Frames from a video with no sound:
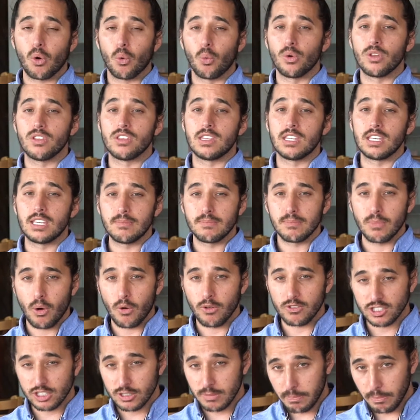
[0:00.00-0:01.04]
with the
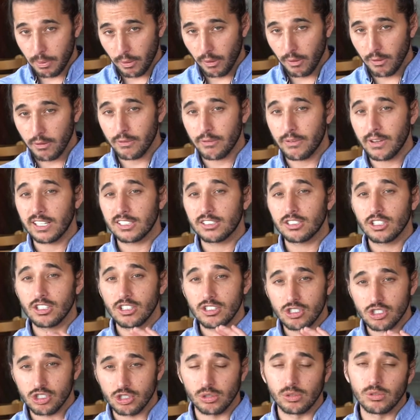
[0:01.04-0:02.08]
most perfect
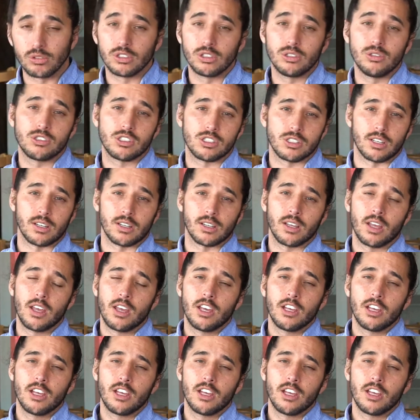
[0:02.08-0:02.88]
solution